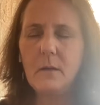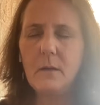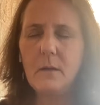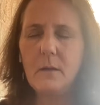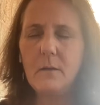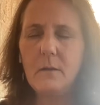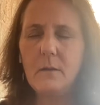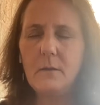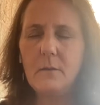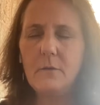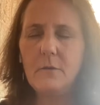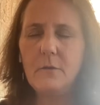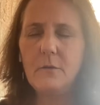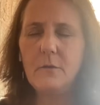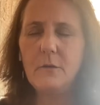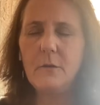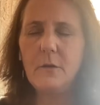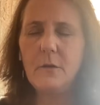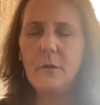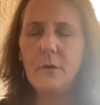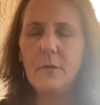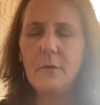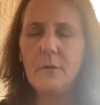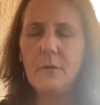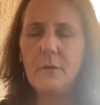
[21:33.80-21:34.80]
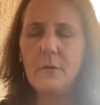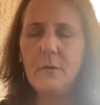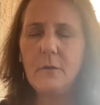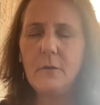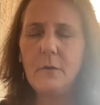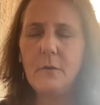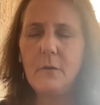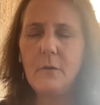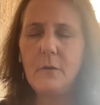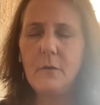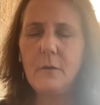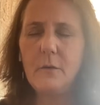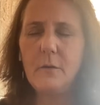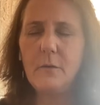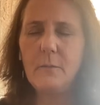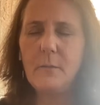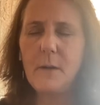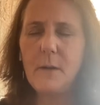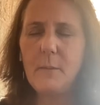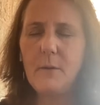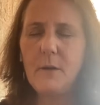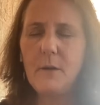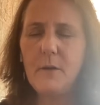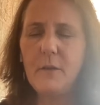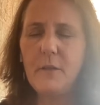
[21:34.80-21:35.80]
And you can also notice
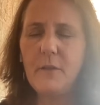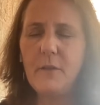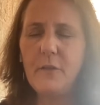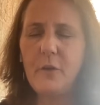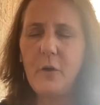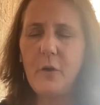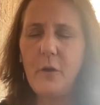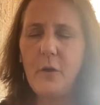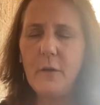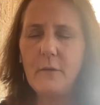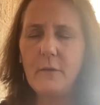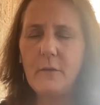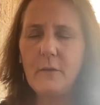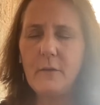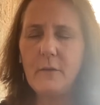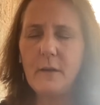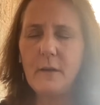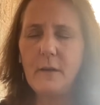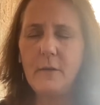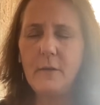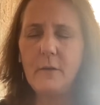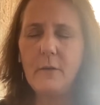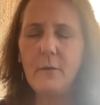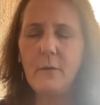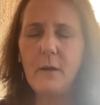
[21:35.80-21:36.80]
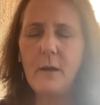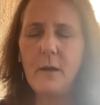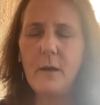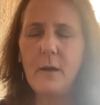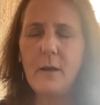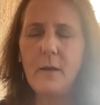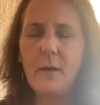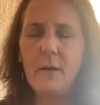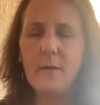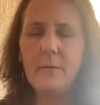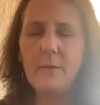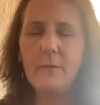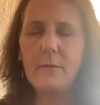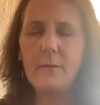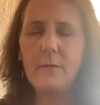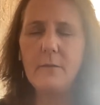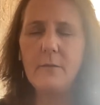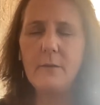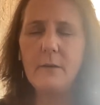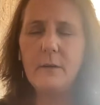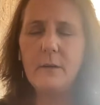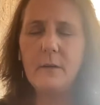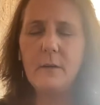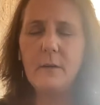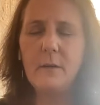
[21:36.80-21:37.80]
maybe thoughts that you have,
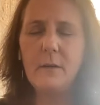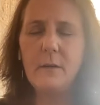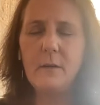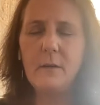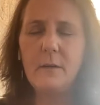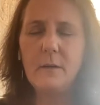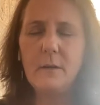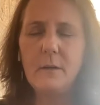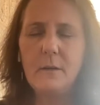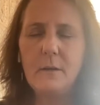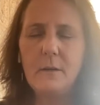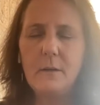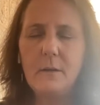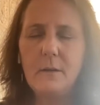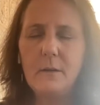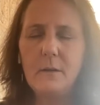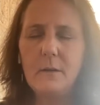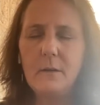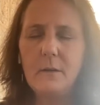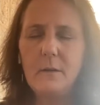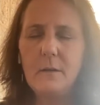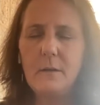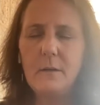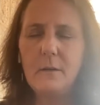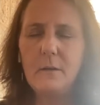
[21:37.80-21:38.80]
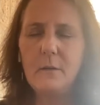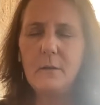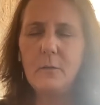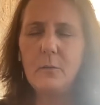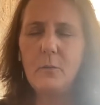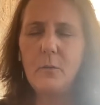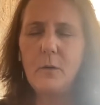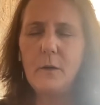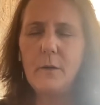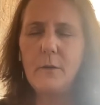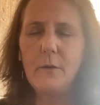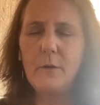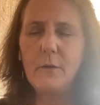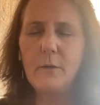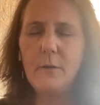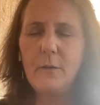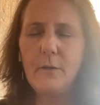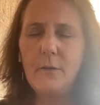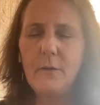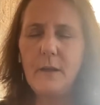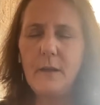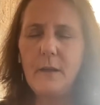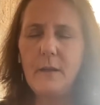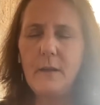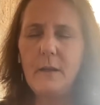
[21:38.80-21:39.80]
what you're
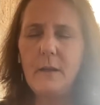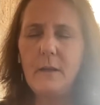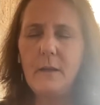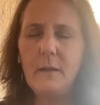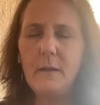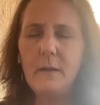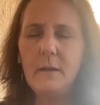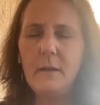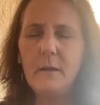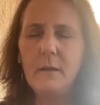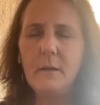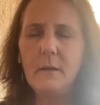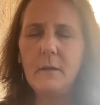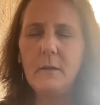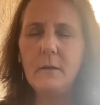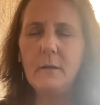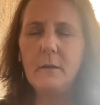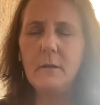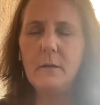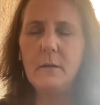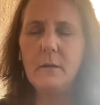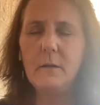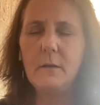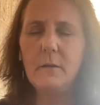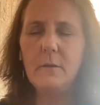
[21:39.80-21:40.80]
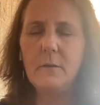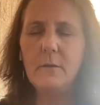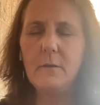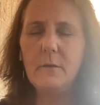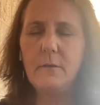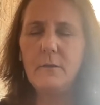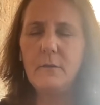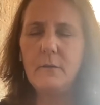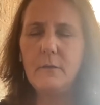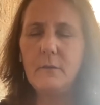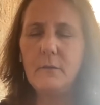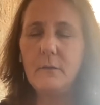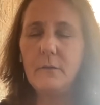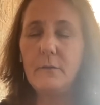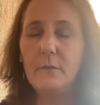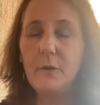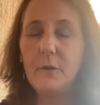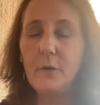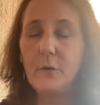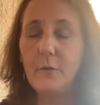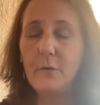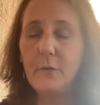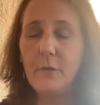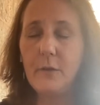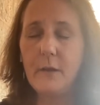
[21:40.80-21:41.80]
thinking, if
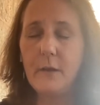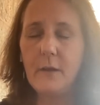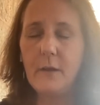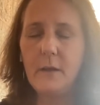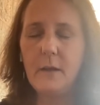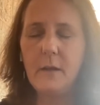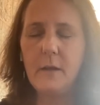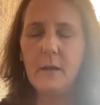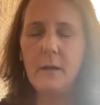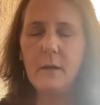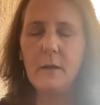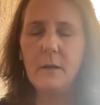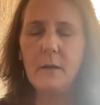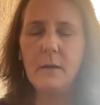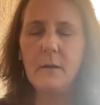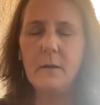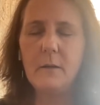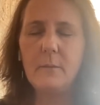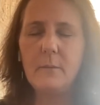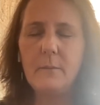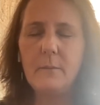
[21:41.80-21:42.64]
you're thinking.